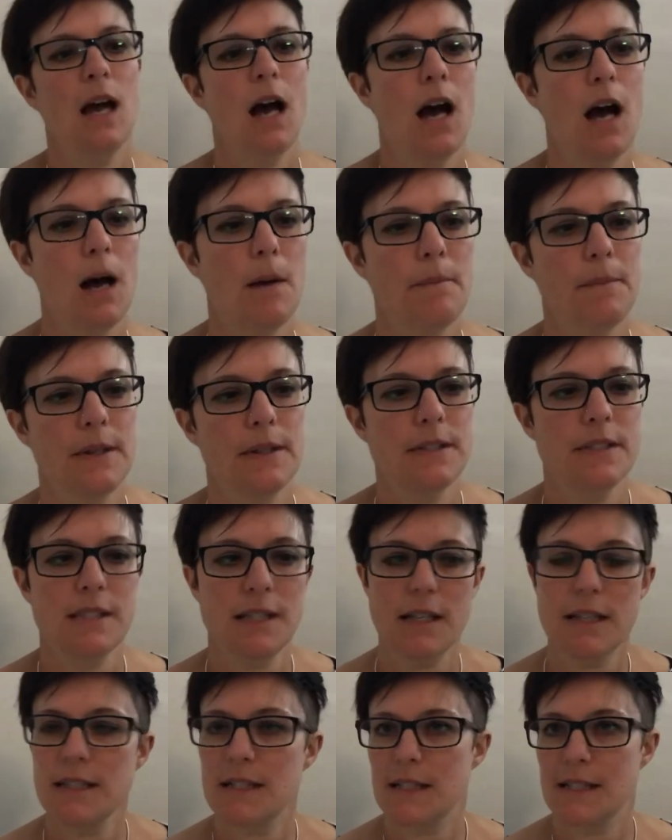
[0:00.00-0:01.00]
Um,
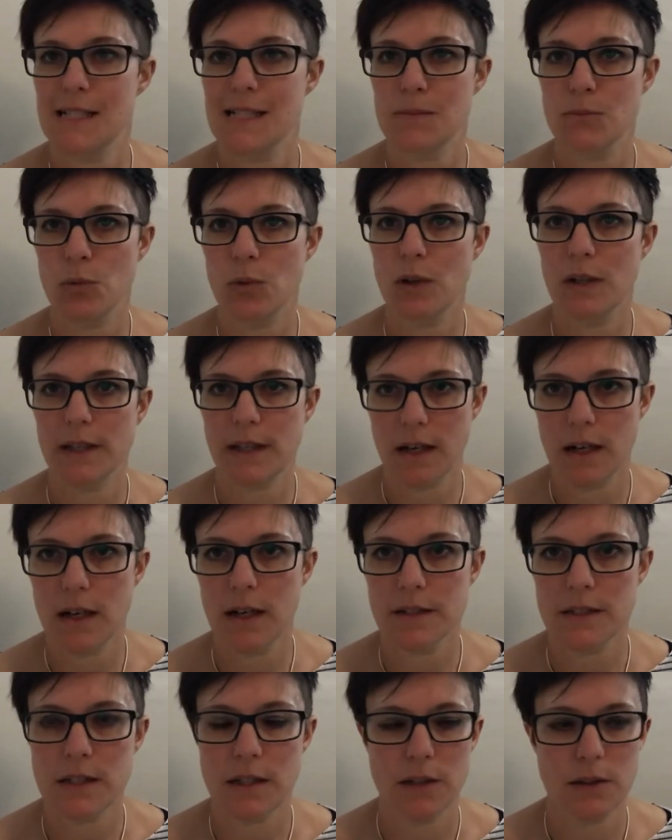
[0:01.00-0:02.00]
certainly it's more
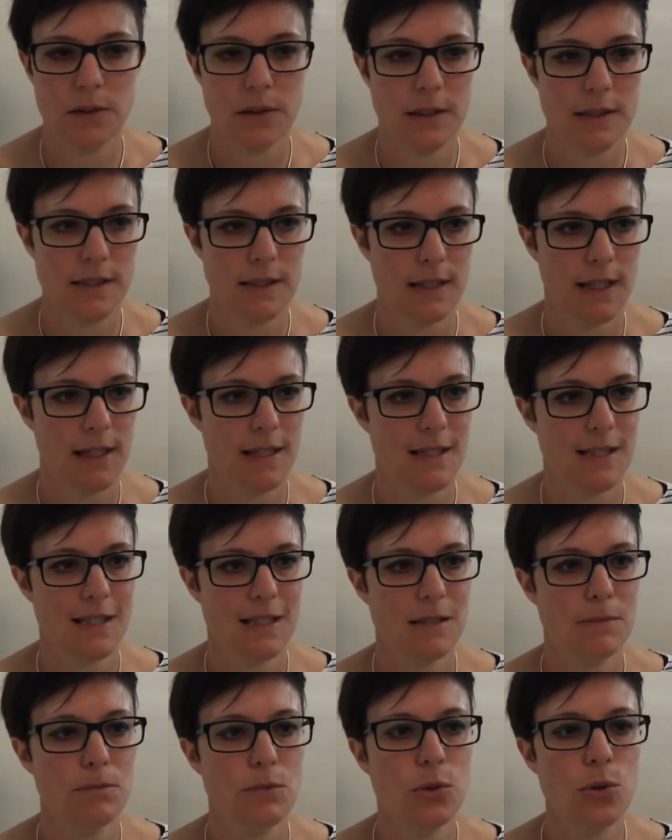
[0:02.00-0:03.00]
legato, isn't it? It's
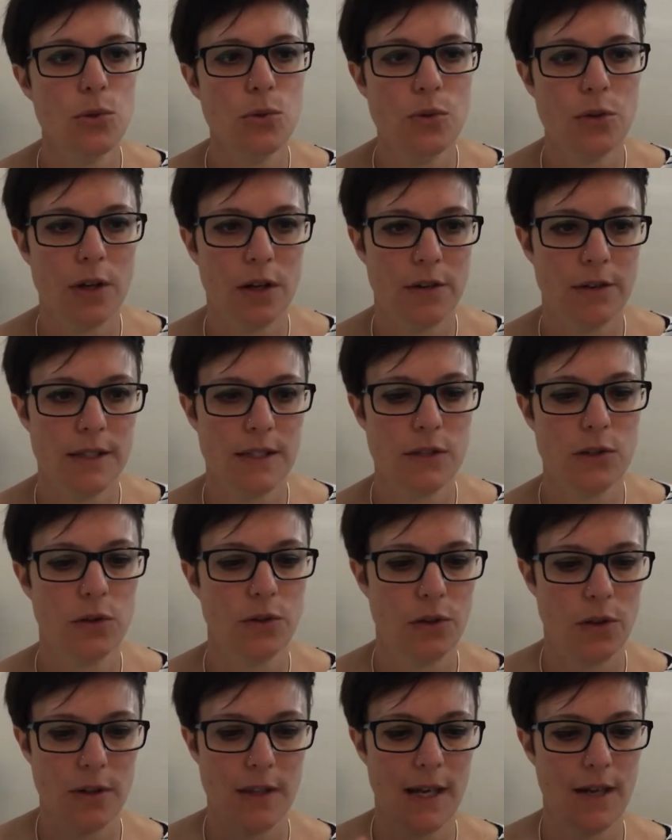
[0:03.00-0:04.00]
smoother, it's not
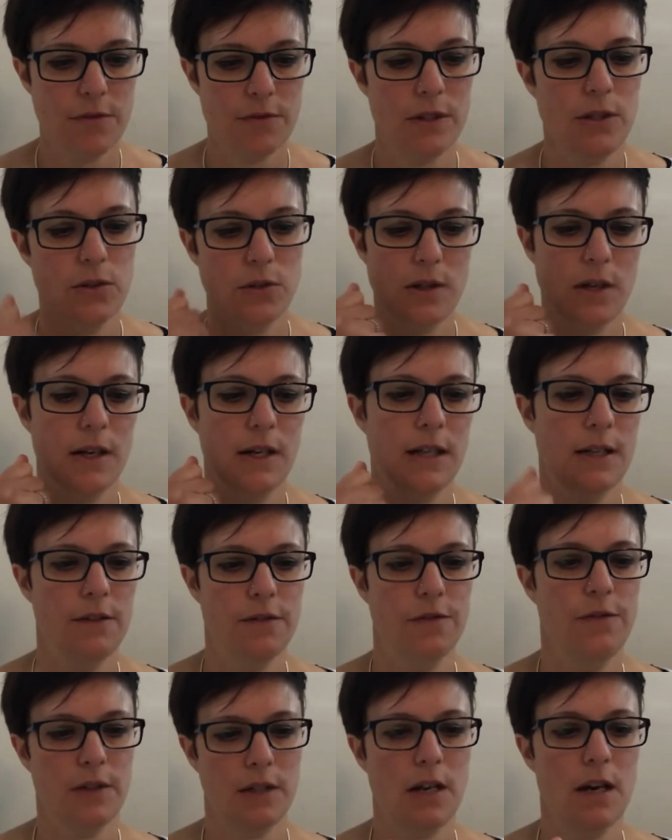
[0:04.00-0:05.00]
got that real kind
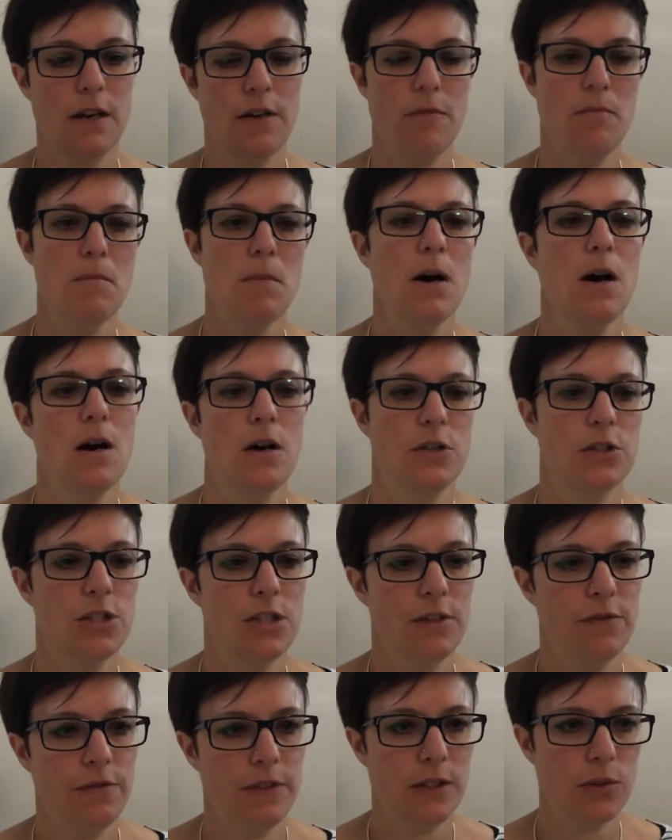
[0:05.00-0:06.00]
of a kind of
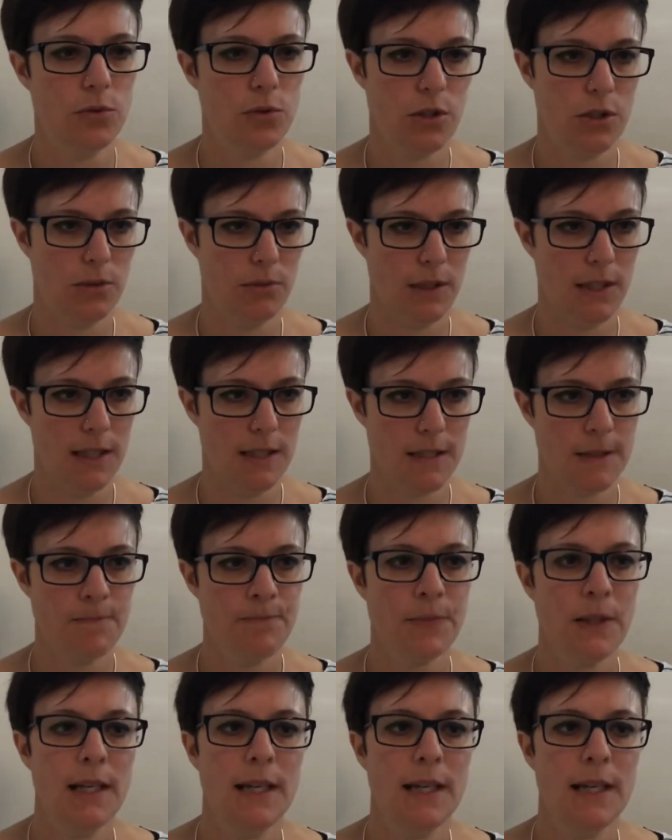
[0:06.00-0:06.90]
marchy feel to it.